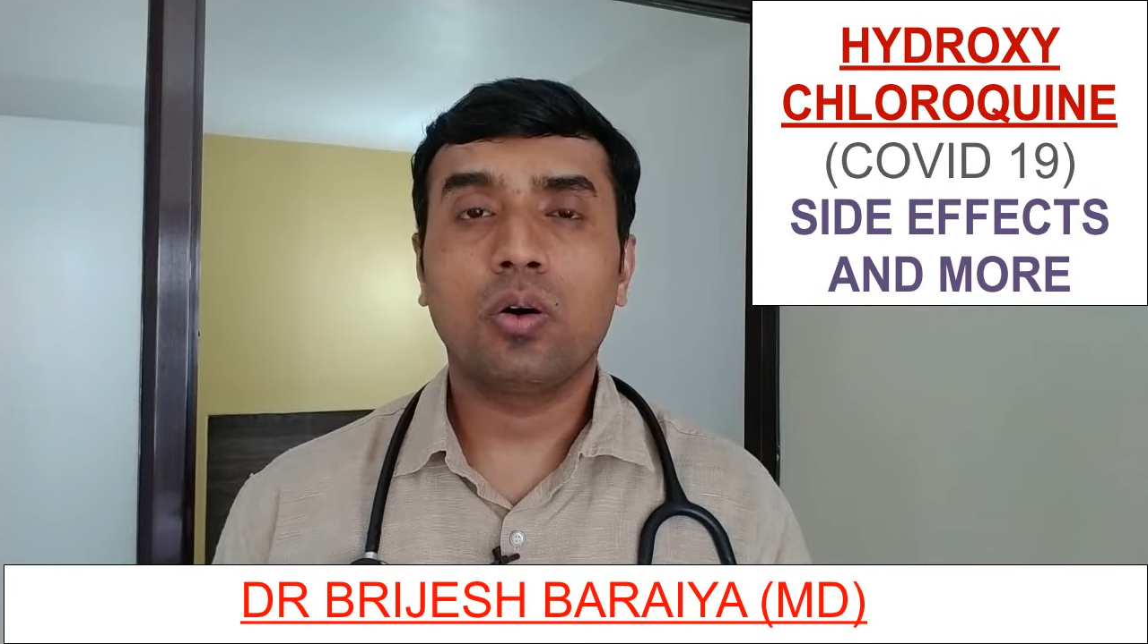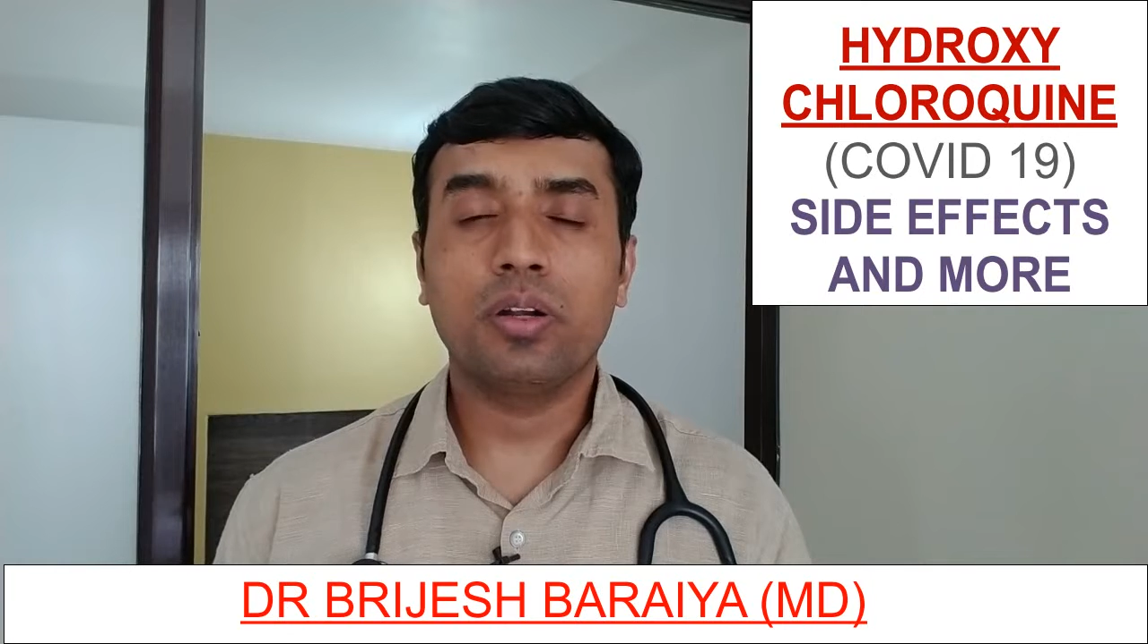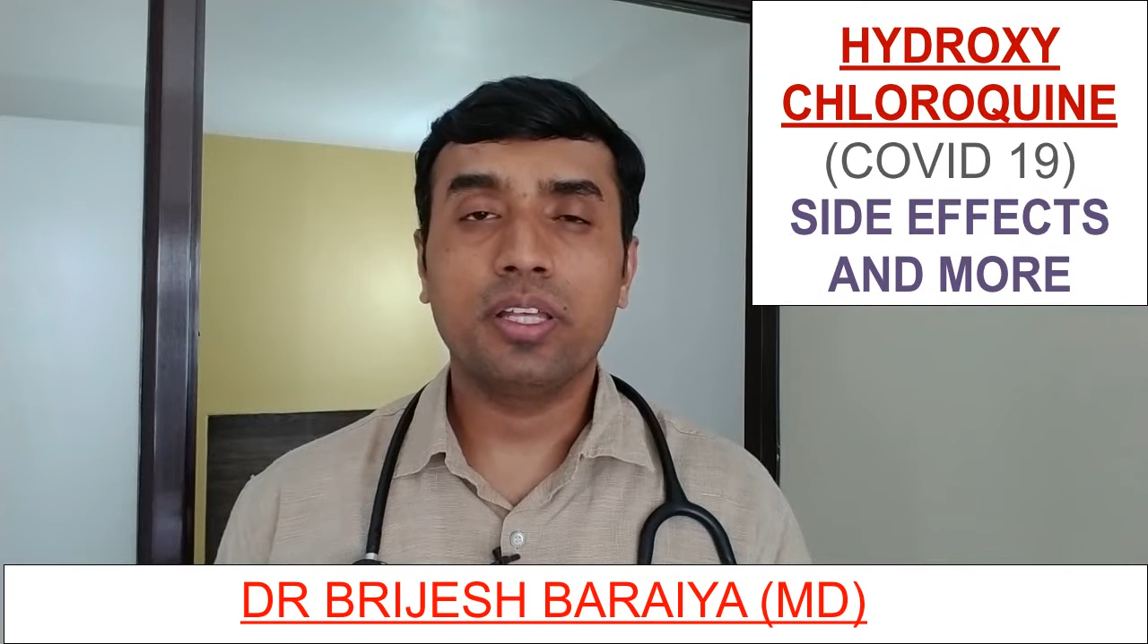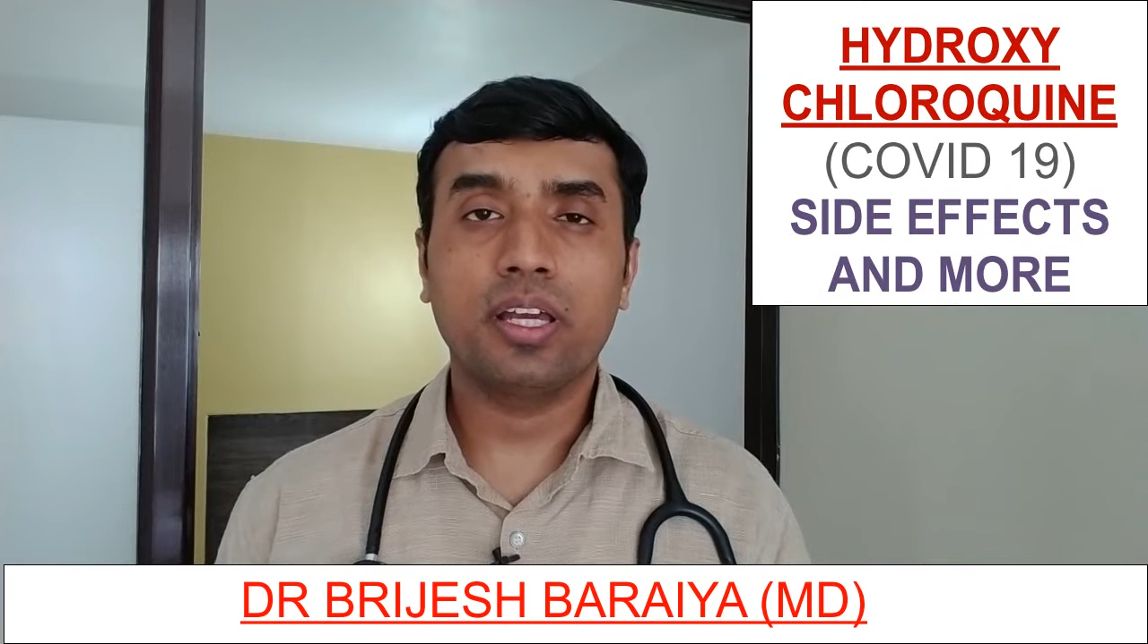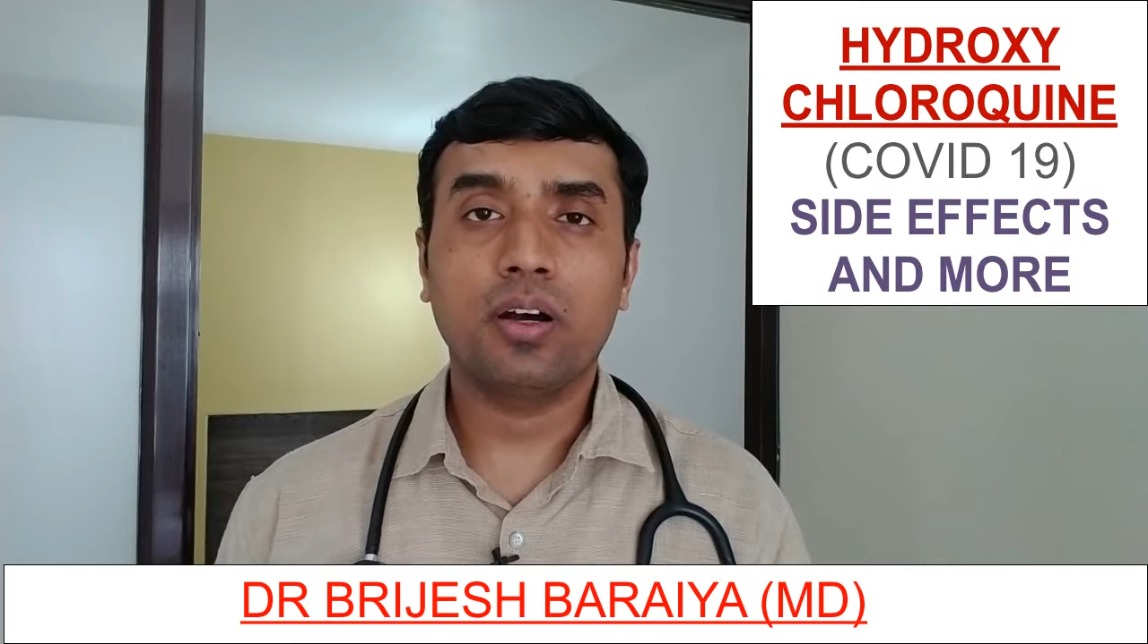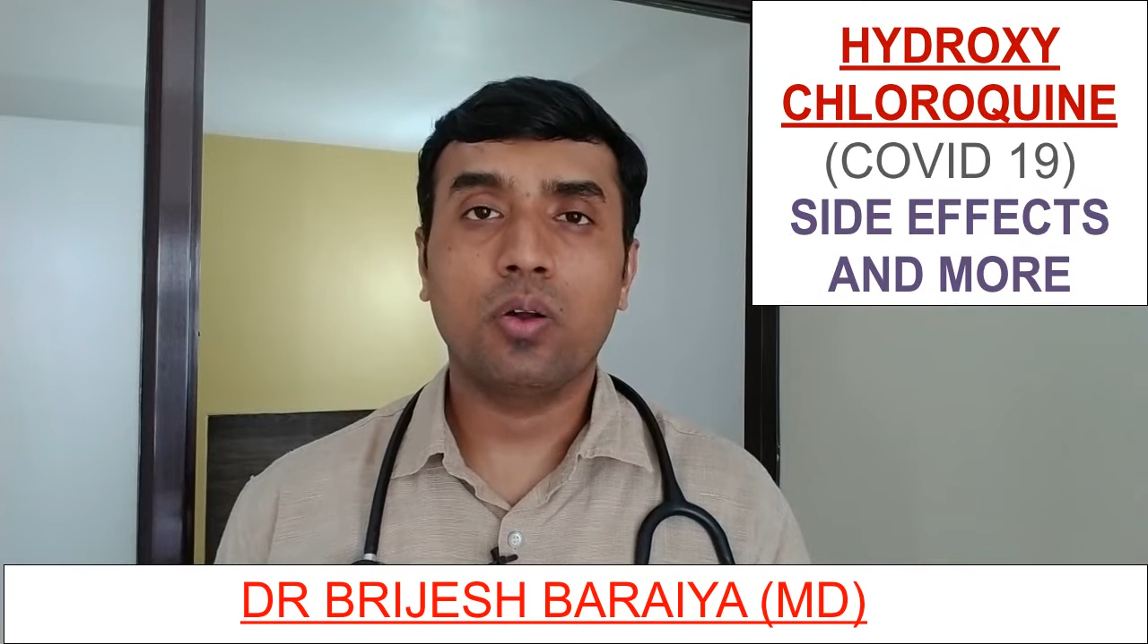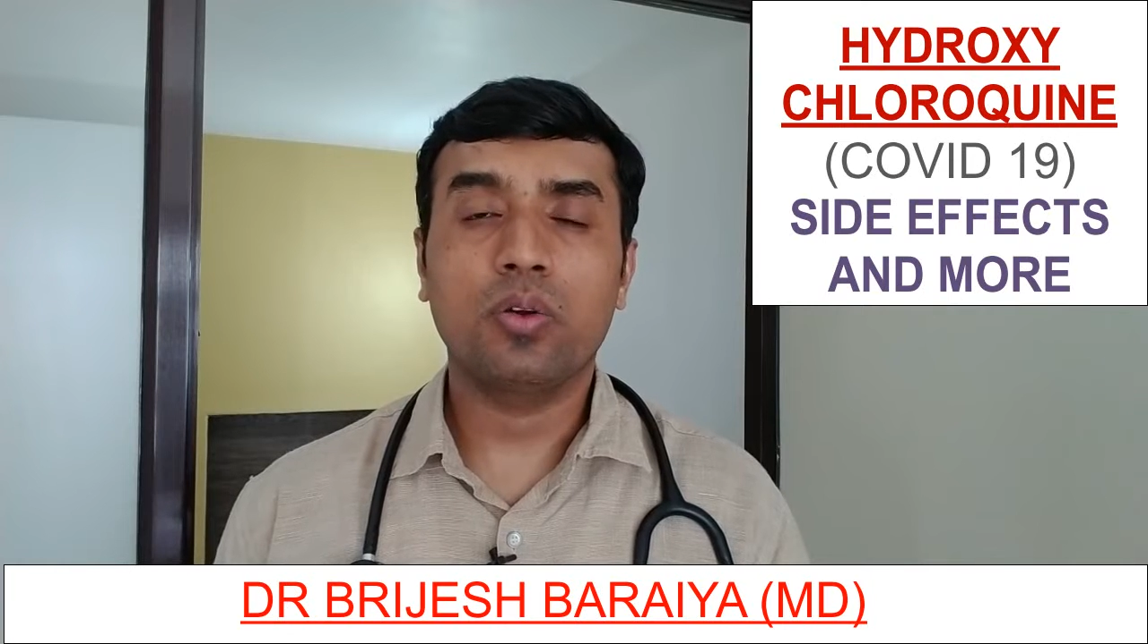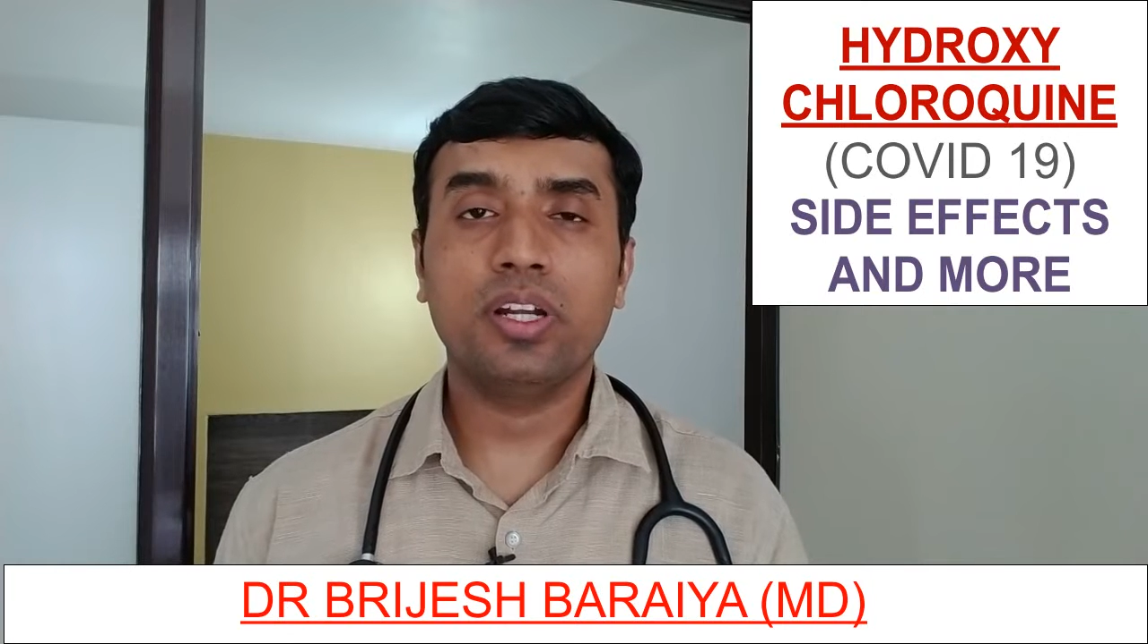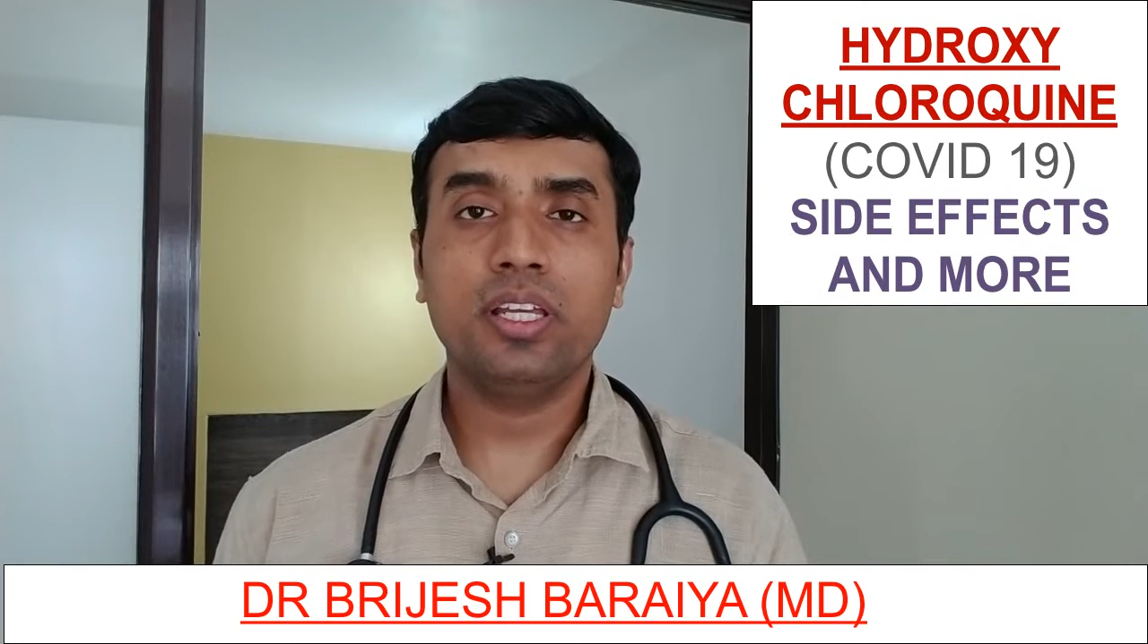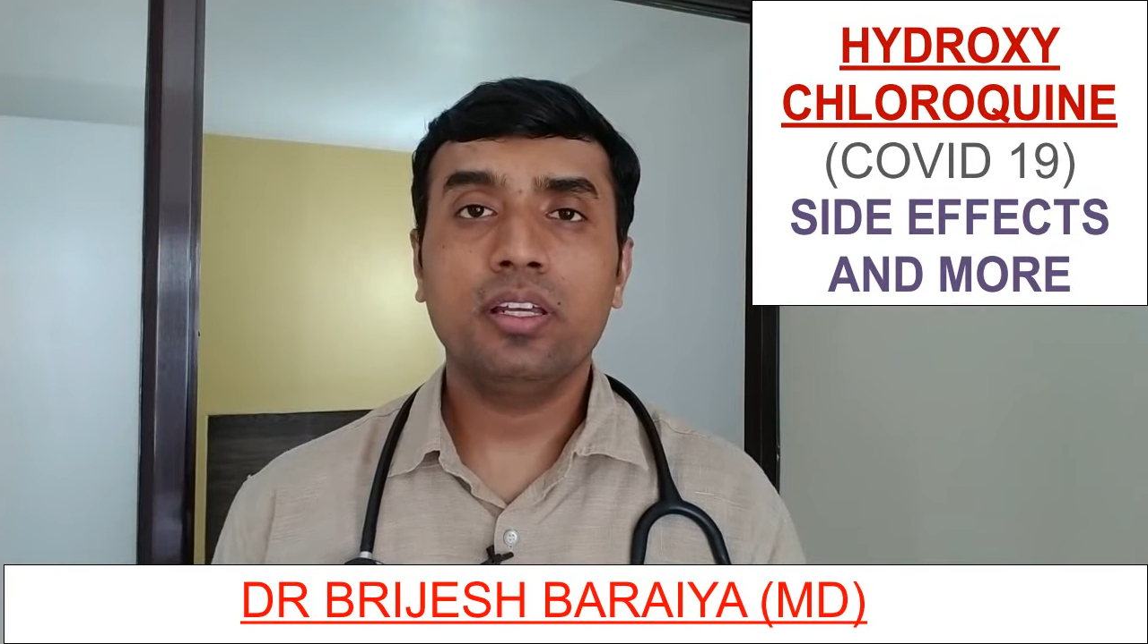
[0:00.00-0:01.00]

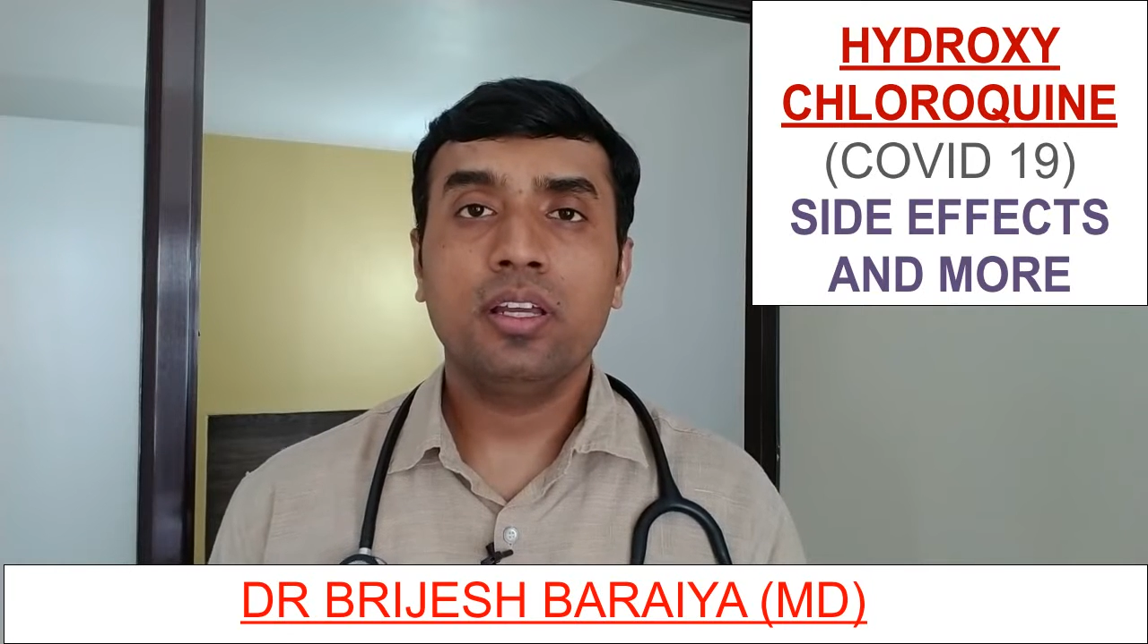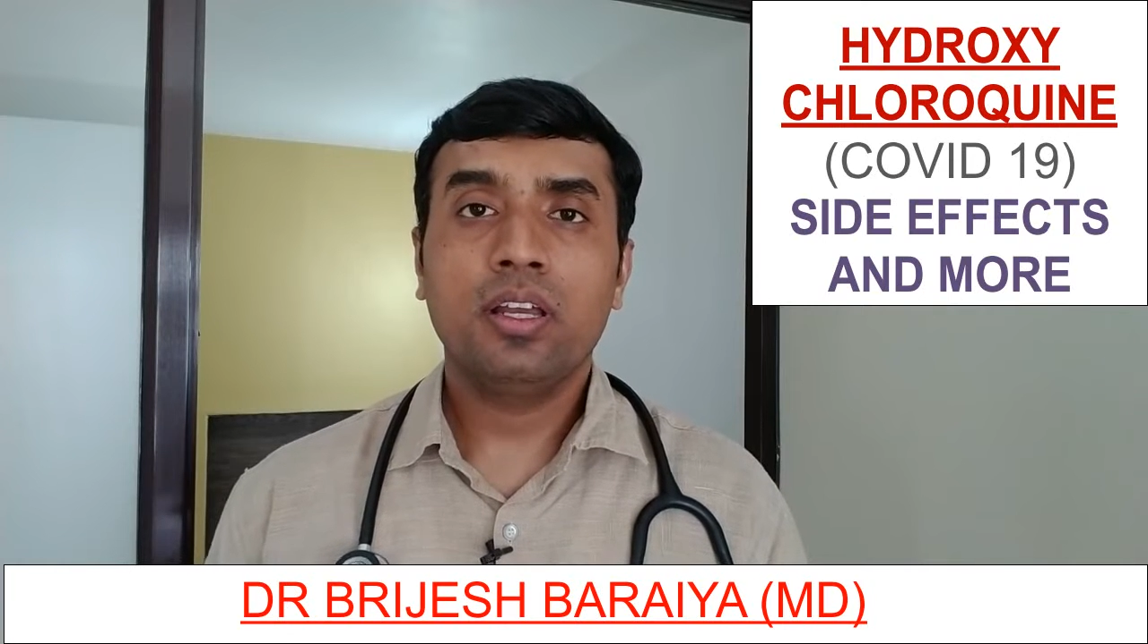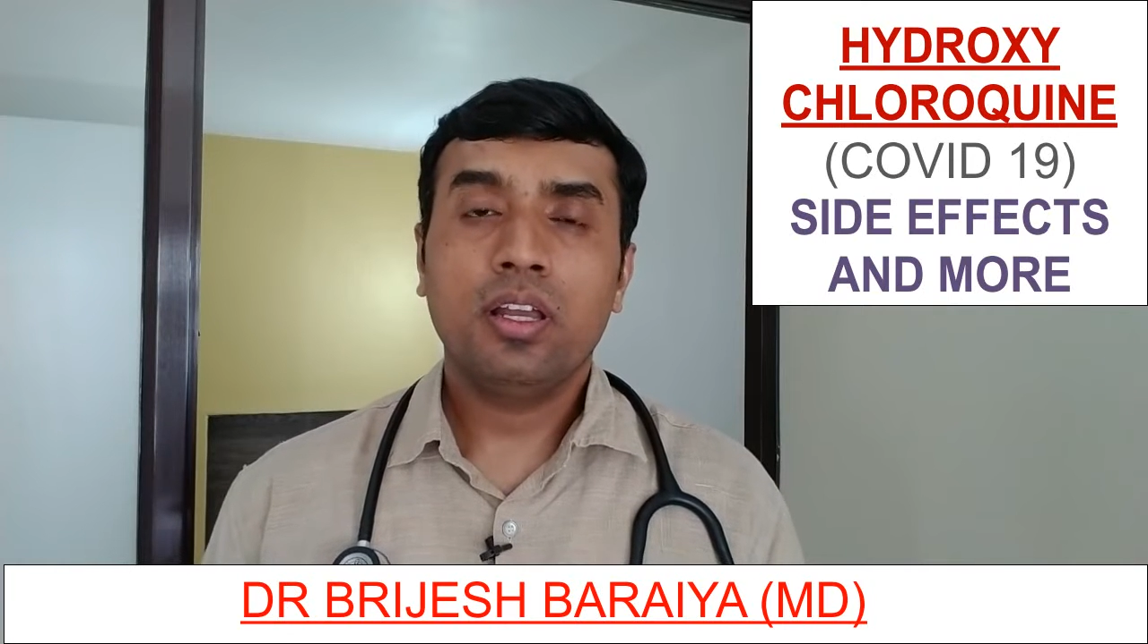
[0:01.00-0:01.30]
already